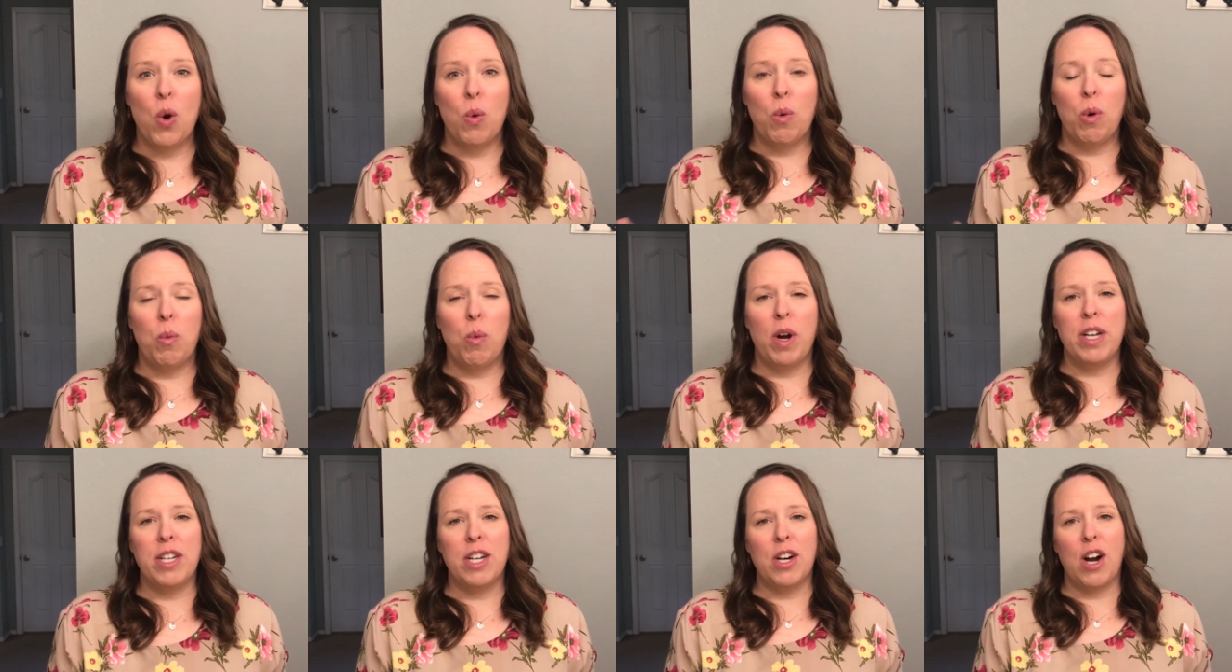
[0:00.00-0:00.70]
Well,
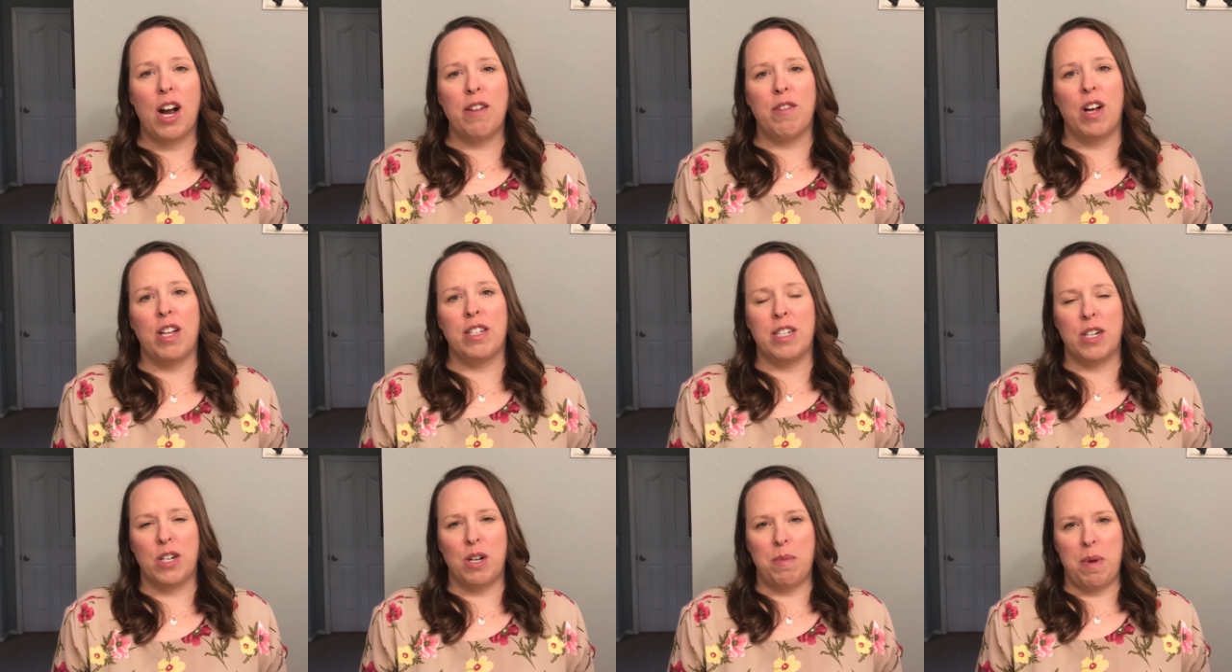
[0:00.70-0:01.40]
one year I
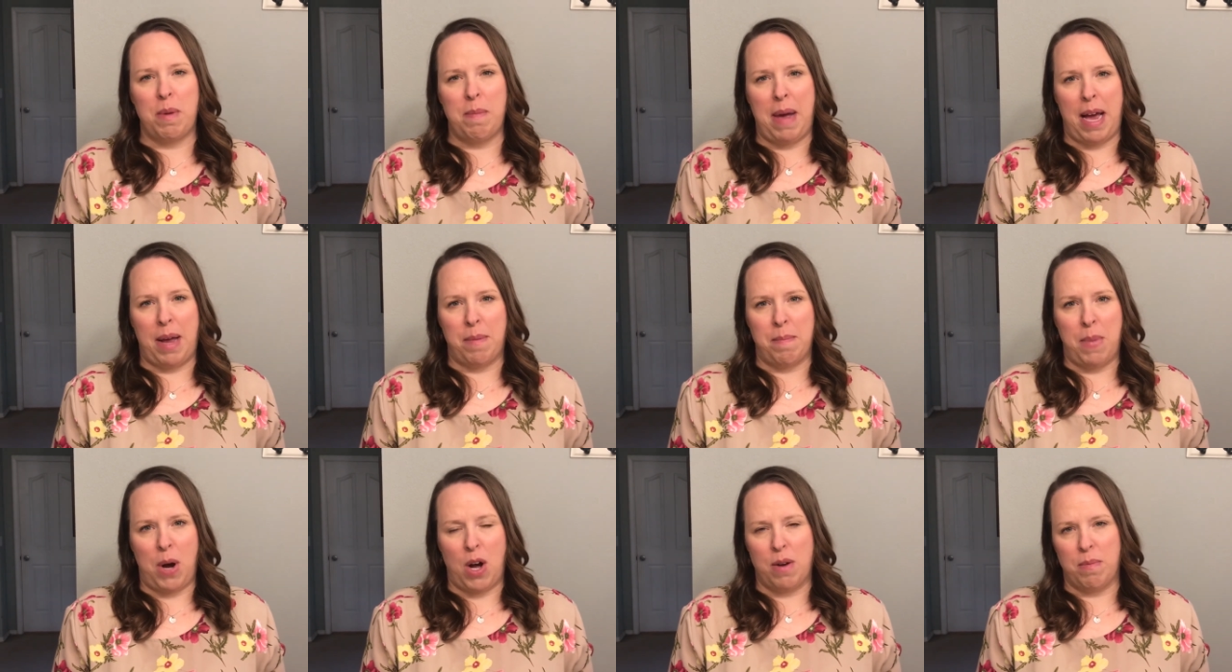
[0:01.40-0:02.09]
volunteered to be
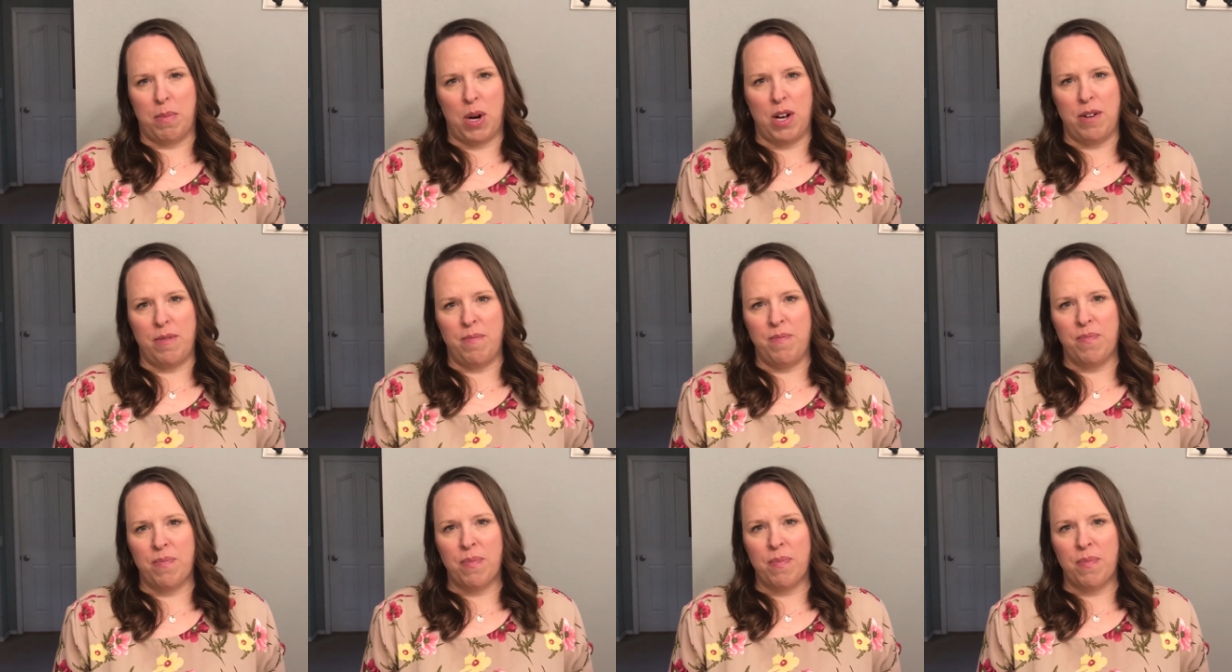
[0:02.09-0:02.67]
Madame Bonbon.